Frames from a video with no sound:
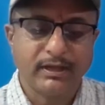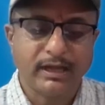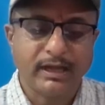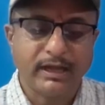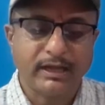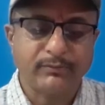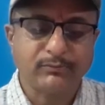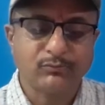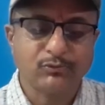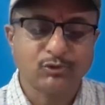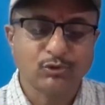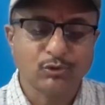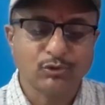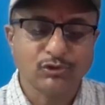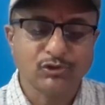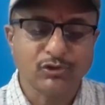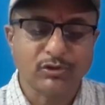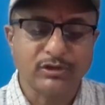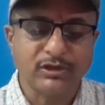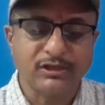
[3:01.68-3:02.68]
I am so
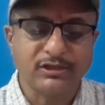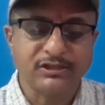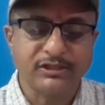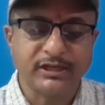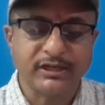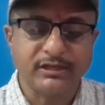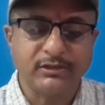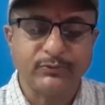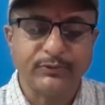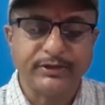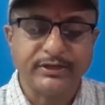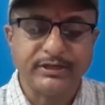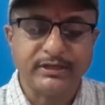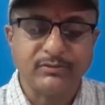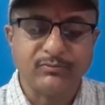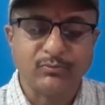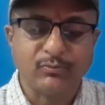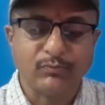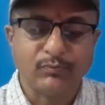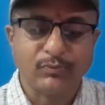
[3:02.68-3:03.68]
sorry, said
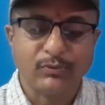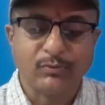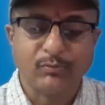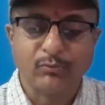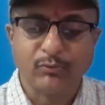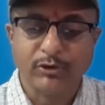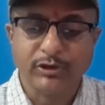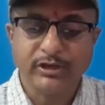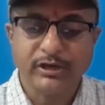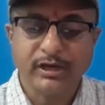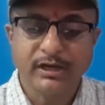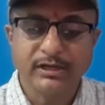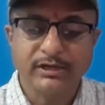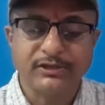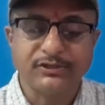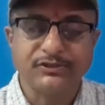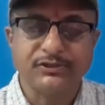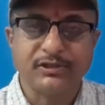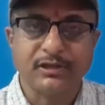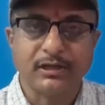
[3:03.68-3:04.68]
Wendy, Moira,
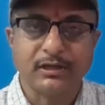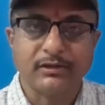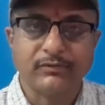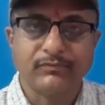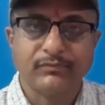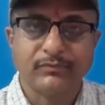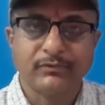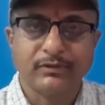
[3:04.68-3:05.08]
Angela.